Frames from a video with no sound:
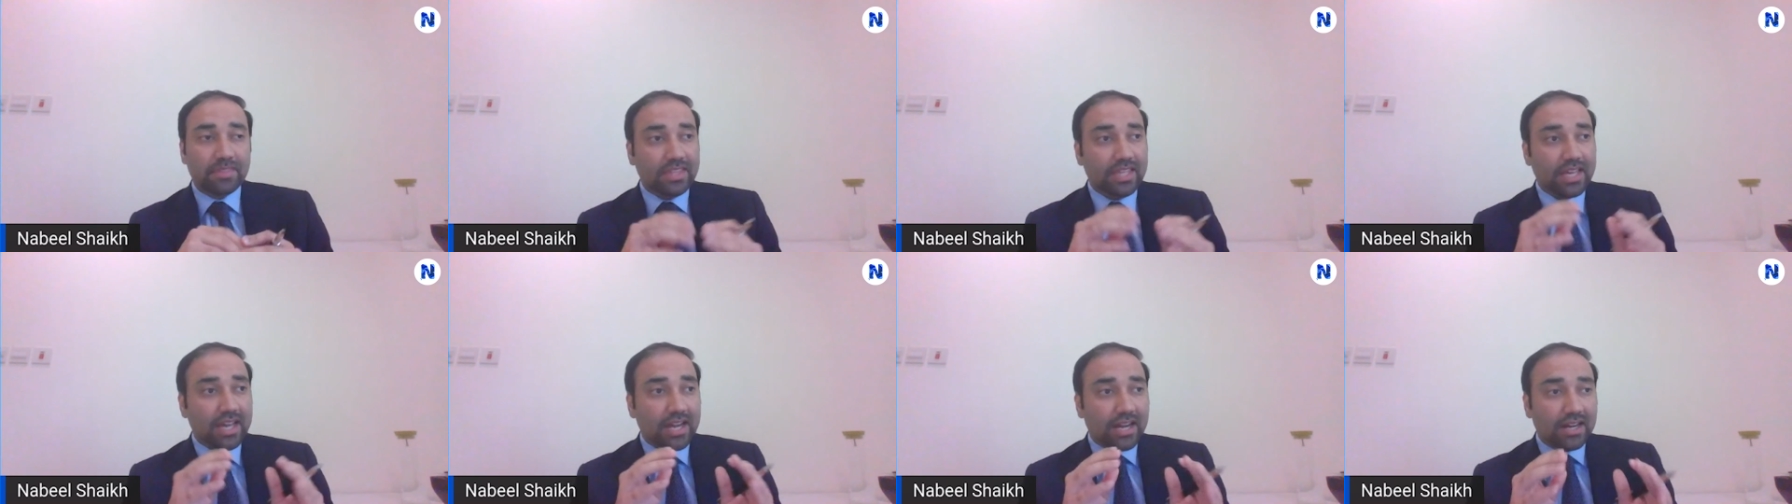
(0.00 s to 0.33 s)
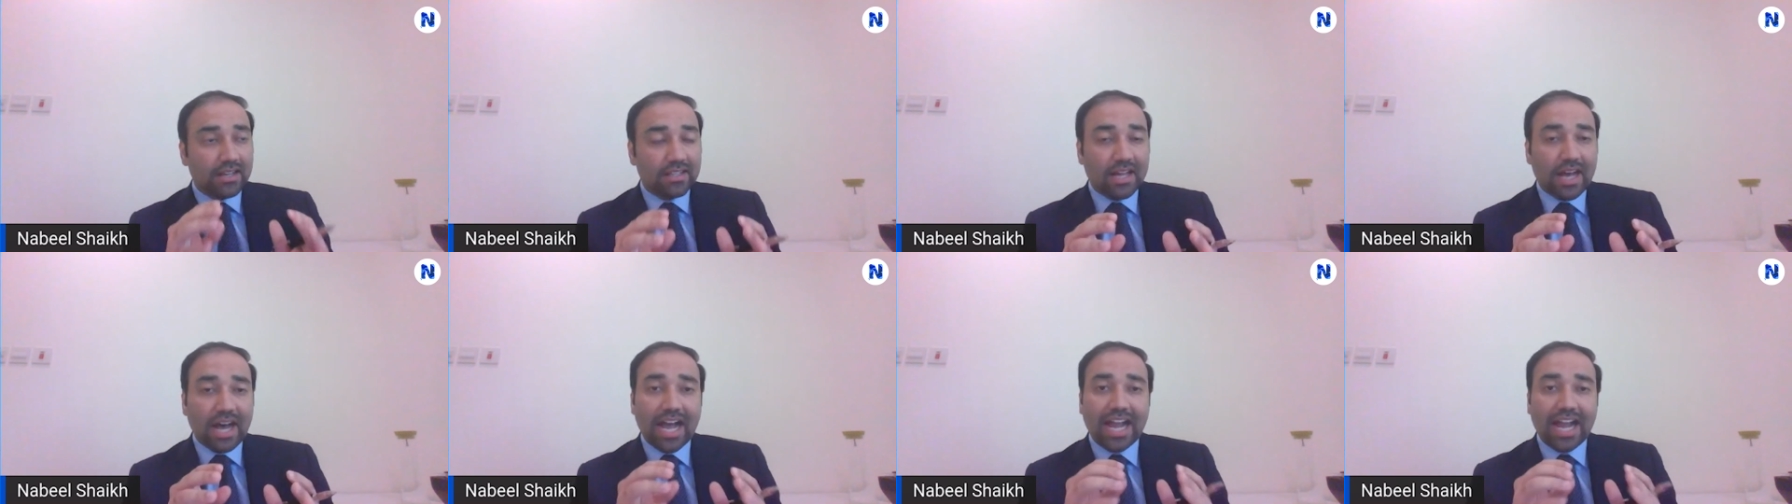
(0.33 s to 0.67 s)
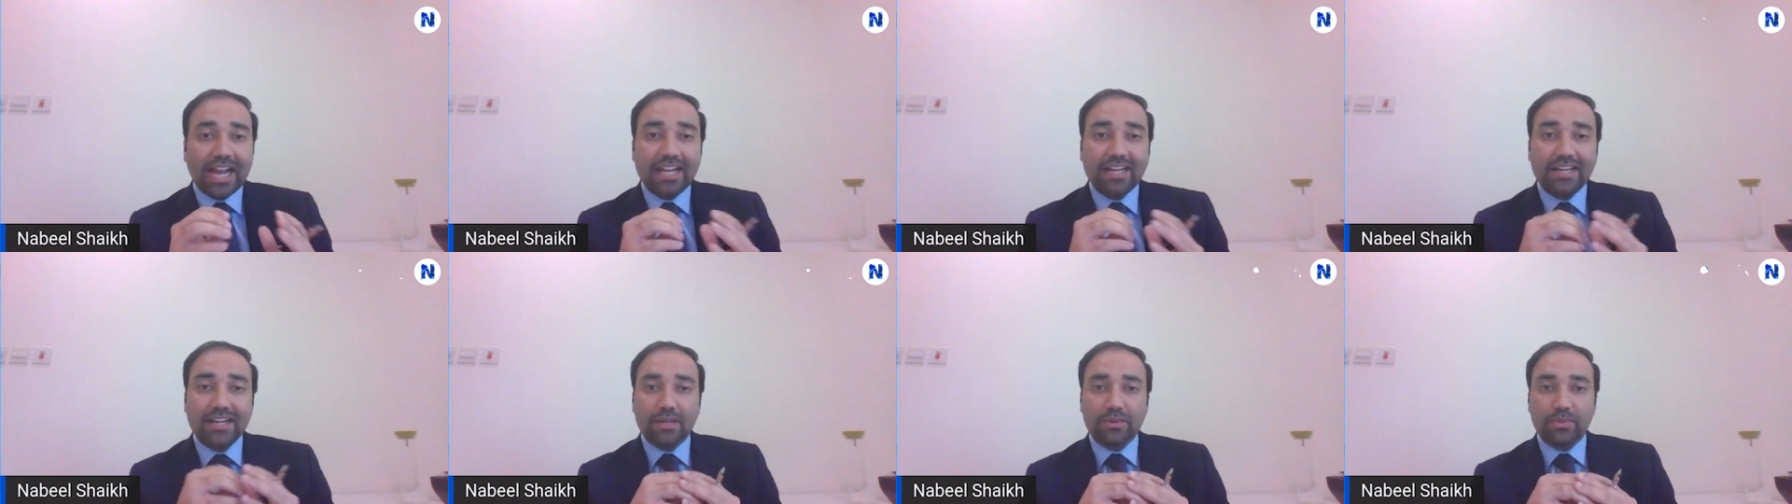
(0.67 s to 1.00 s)
They are the
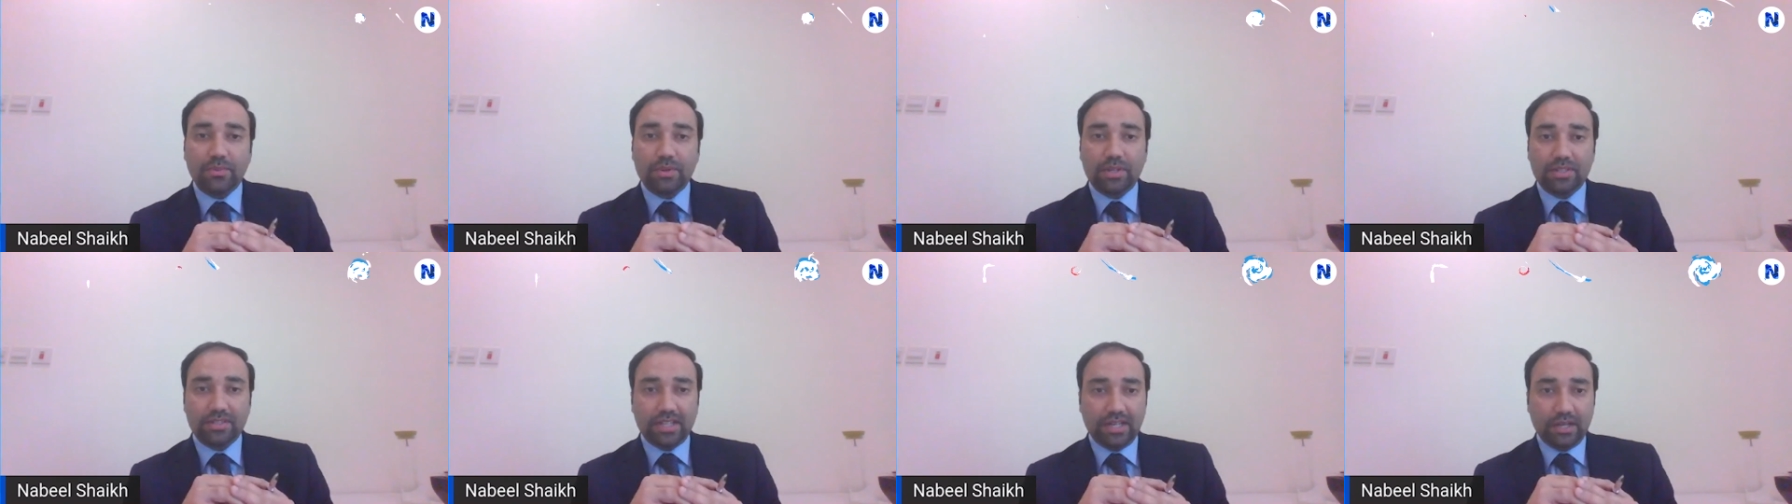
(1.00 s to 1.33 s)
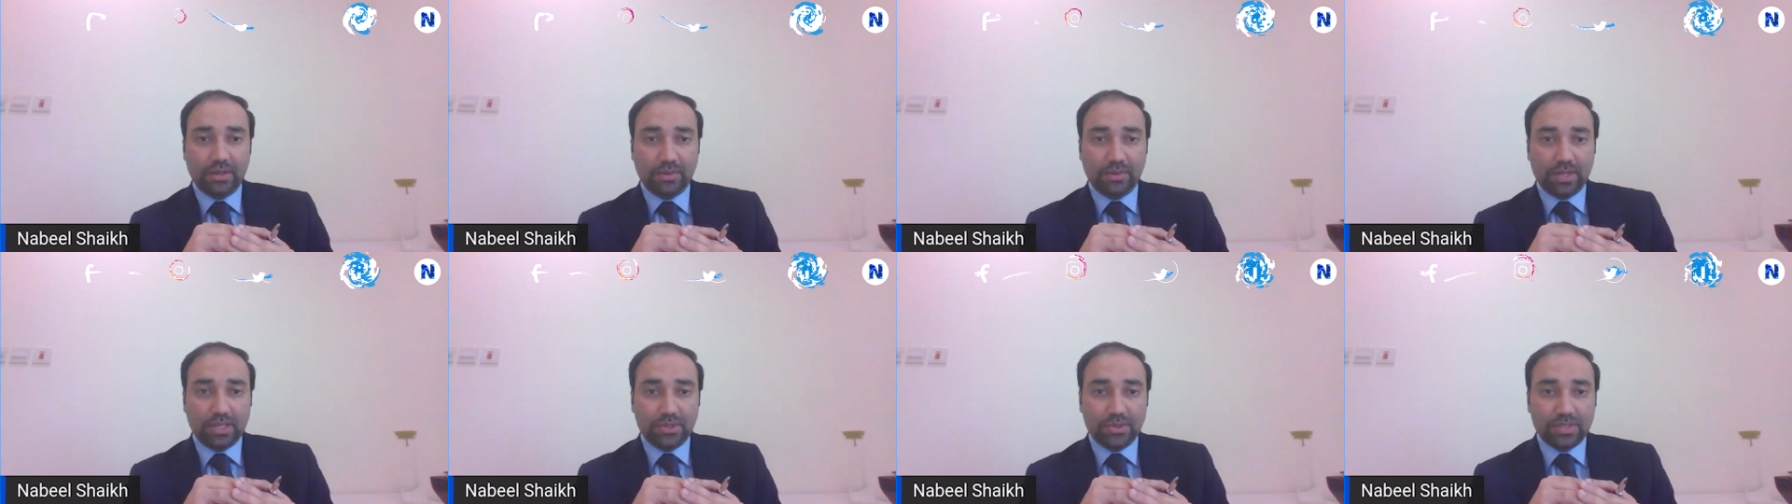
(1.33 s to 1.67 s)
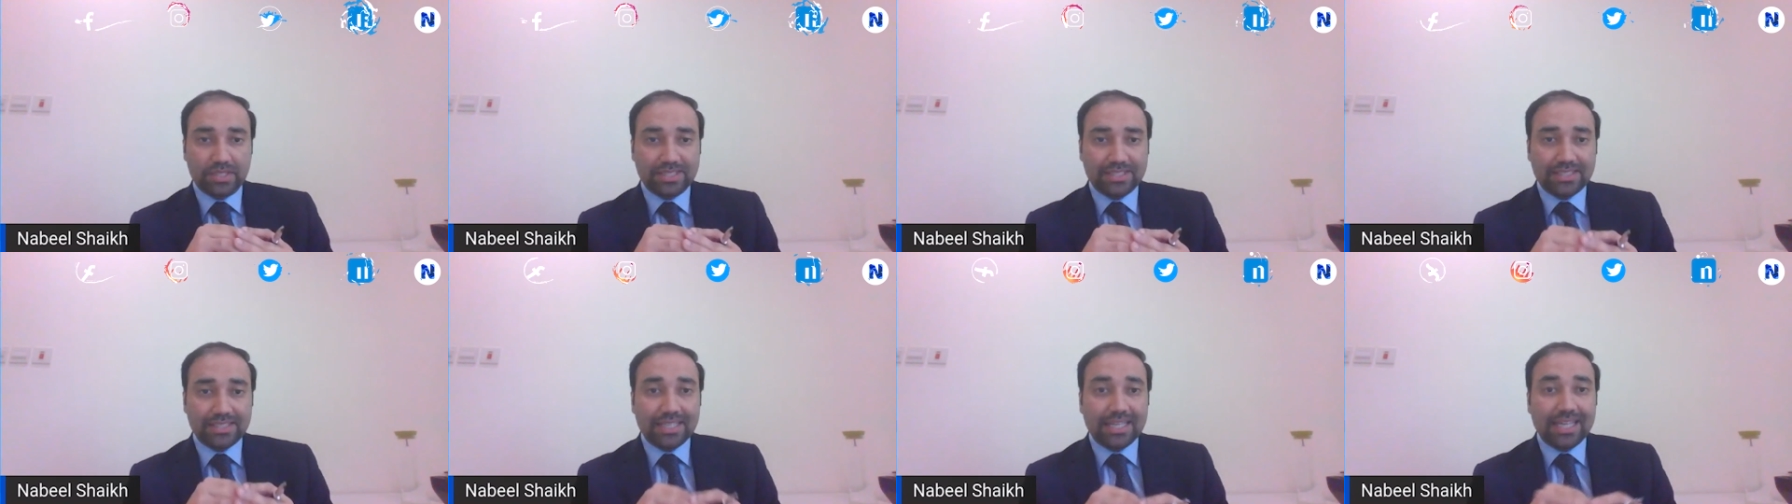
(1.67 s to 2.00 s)
high net worth
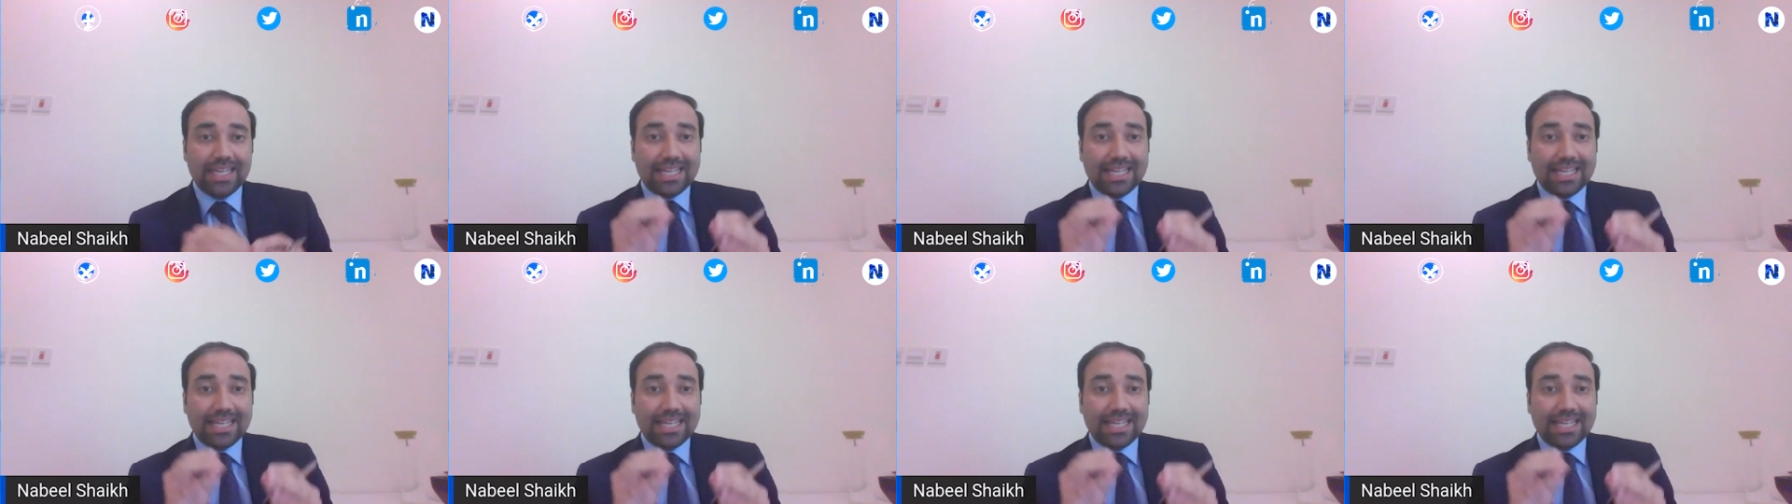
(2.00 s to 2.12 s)
individuals.